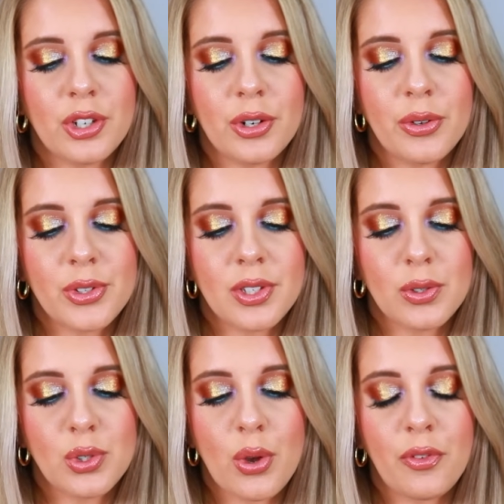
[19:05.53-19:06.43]
Turtles.
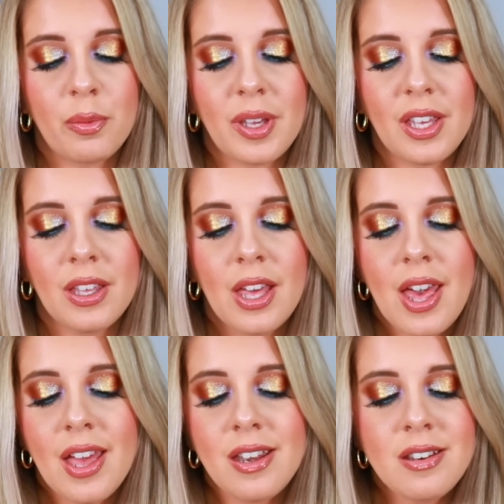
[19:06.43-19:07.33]
So for me,
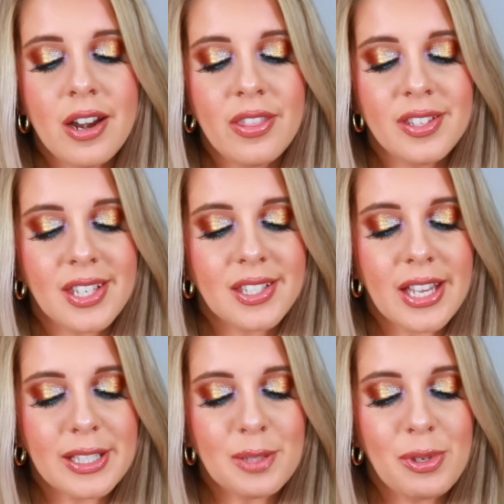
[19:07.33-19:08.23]
none of this
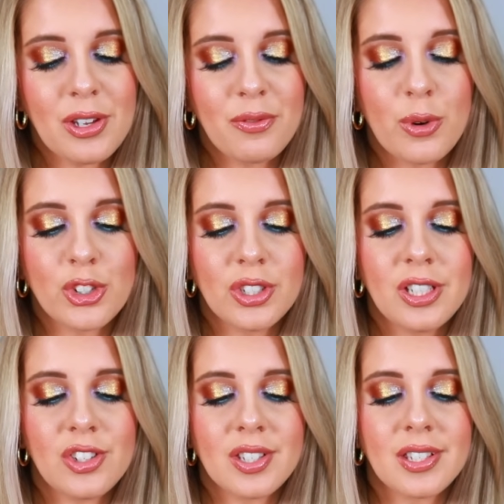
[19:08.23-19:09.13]
excites me,
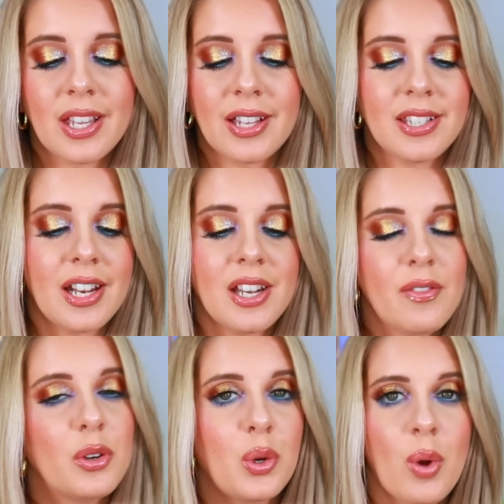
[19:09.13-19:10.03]
unfortunately, just because, like I said, I
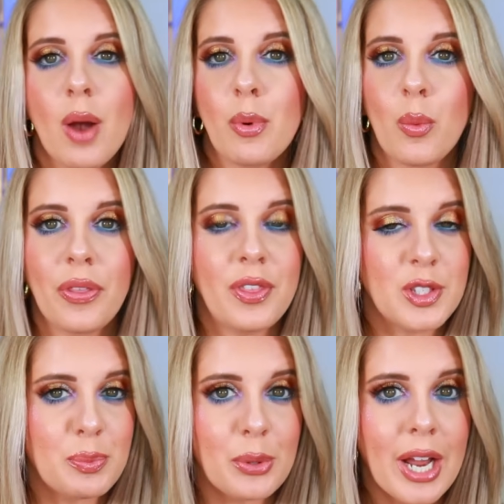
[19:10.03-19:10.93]
never grew up with
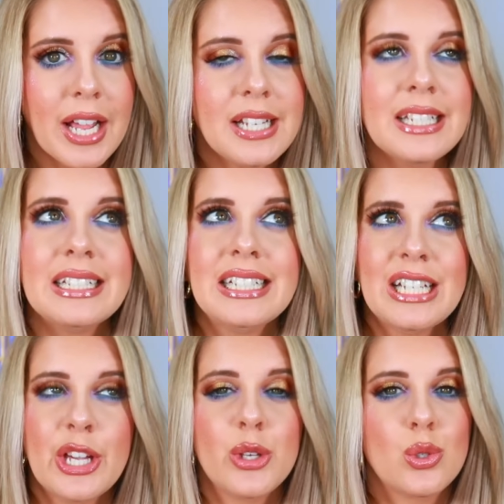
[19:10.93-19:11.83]
this brand.
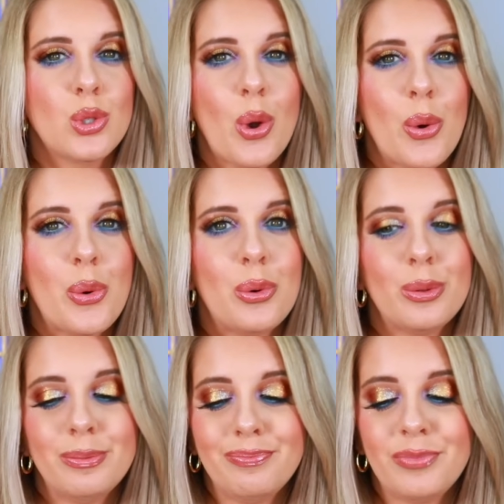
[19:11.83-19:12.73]

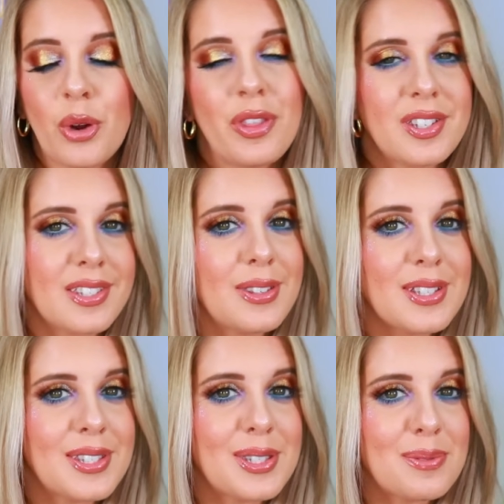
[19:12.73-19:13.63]
So, or this,
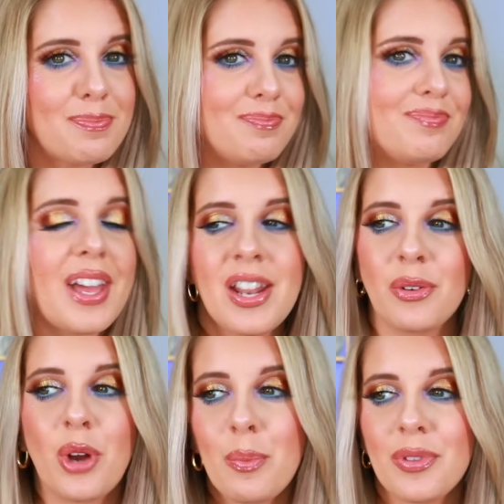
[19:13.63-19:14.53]
this I
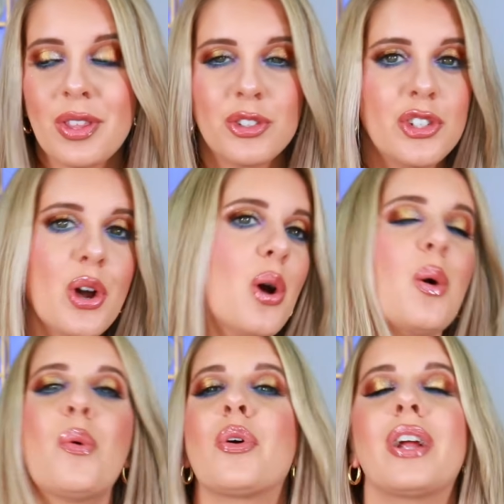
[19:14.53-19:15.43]
never grew up with the
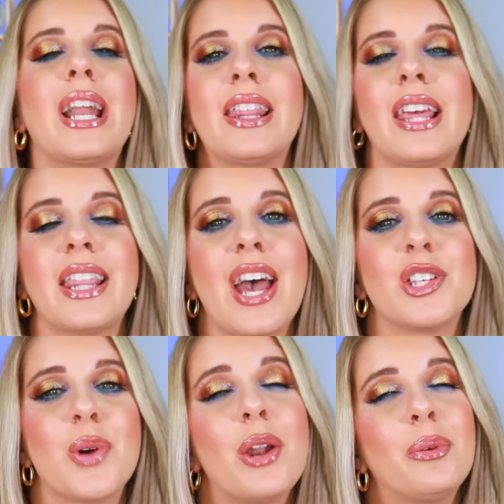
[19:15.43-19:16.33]
show or anything that,
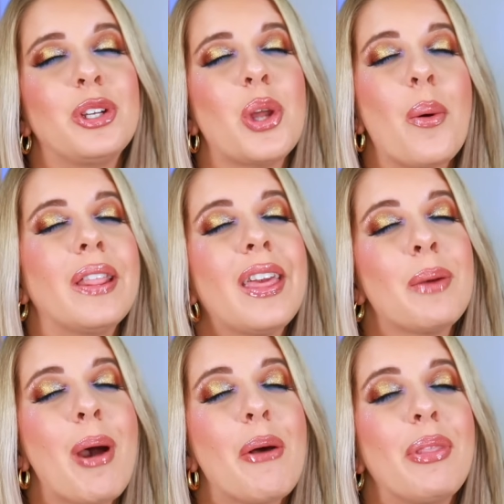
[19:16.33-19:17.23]
so I don't really know anything
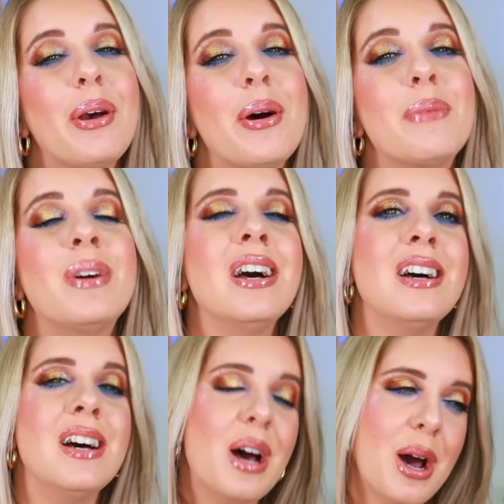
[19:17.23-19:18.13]
about them.
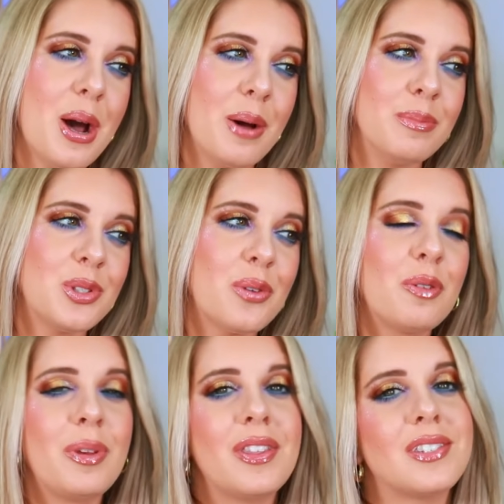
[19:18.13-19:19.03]
Um, so
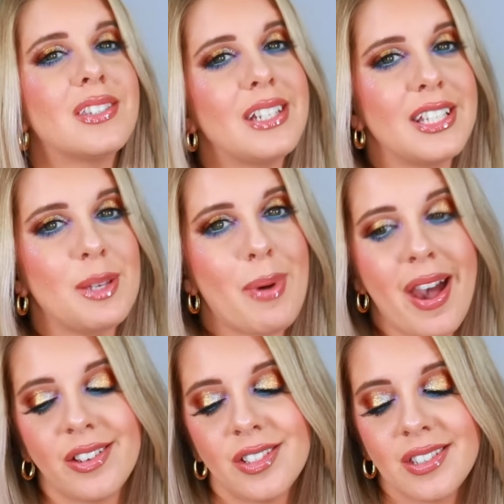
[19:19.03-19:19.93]
for me, this is an easy
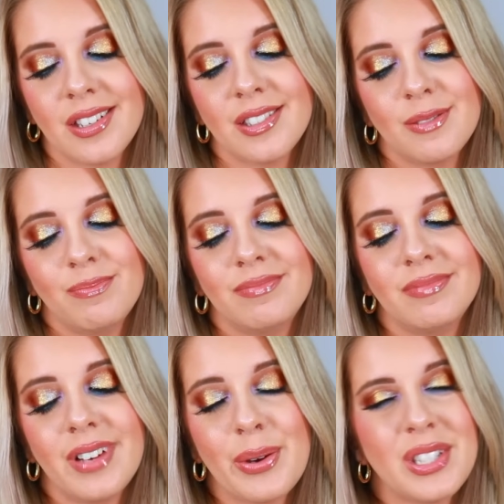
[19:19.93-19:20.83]
pass just because
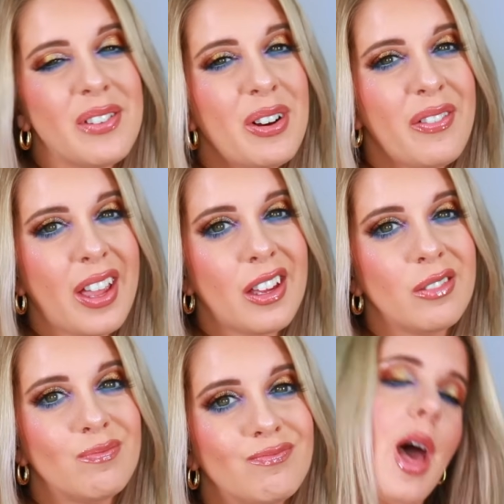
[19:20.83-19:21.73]
I was never a
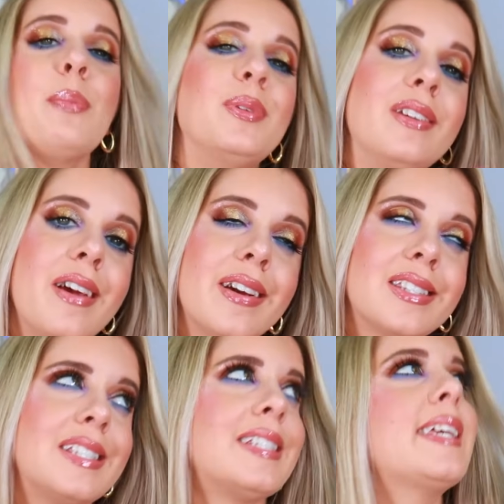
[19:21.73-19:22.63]
fan. Up
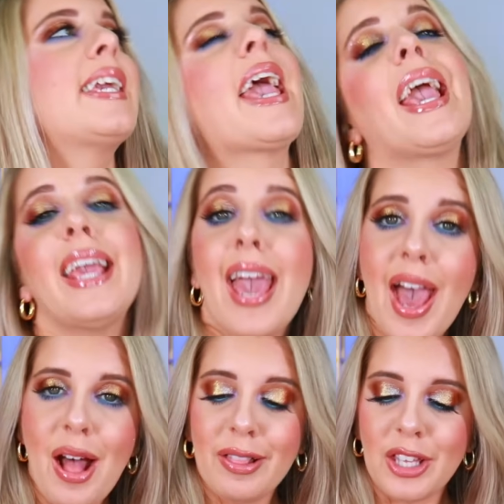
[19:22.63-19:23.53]
next,
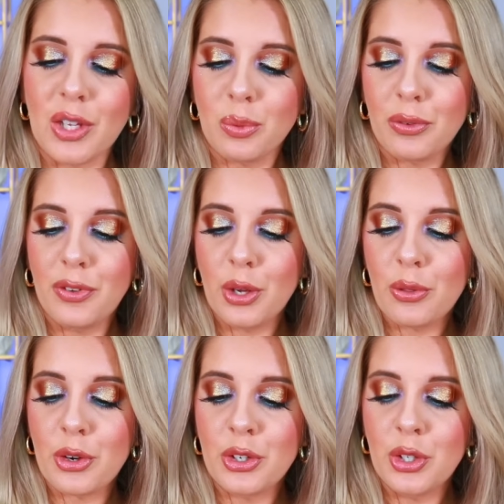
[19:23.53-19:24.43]
Kayali
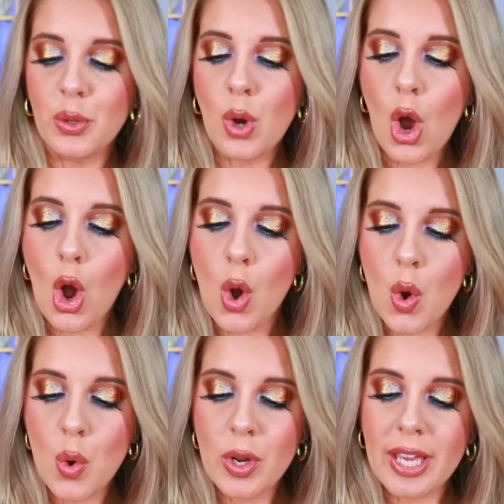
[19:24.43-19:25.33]
revealed their new
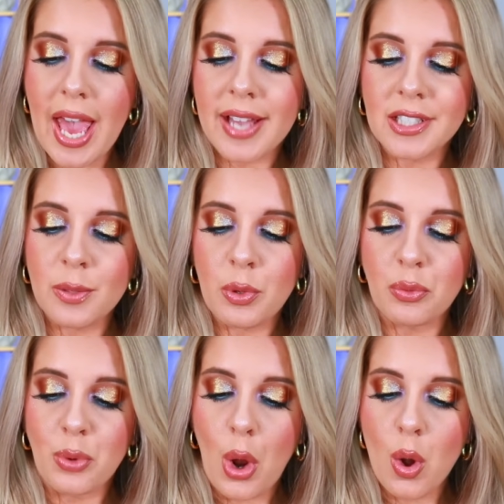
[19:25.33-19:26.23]
Gasm
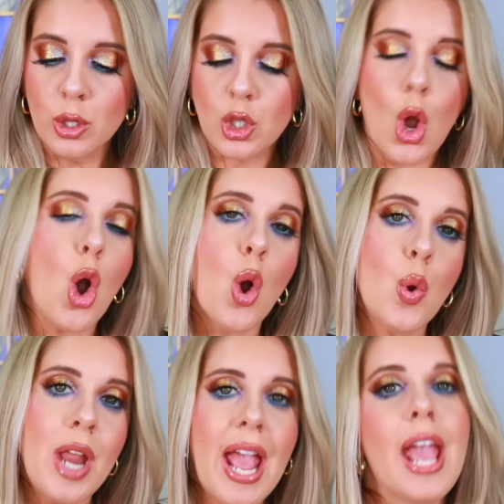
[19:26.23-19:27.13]
Rose
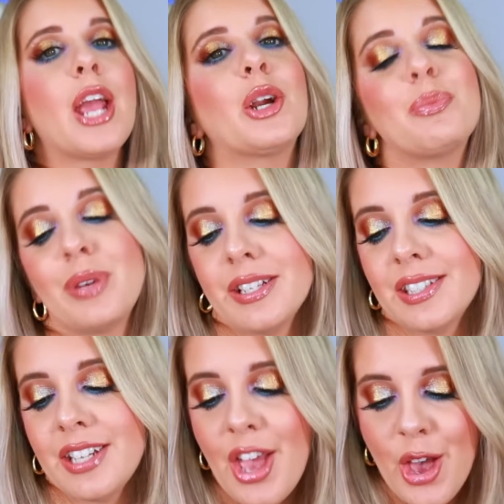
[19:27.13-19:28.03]
Ode Hair
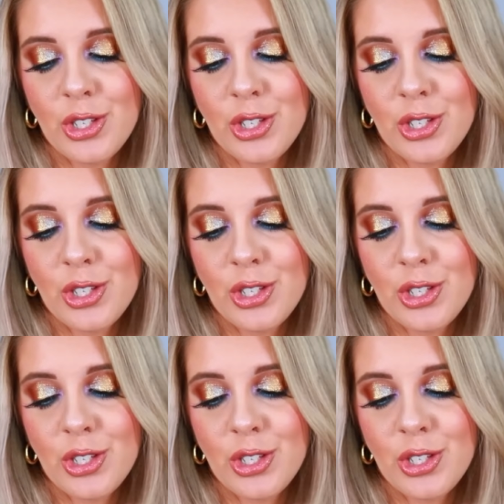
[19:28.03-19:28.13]
Mist.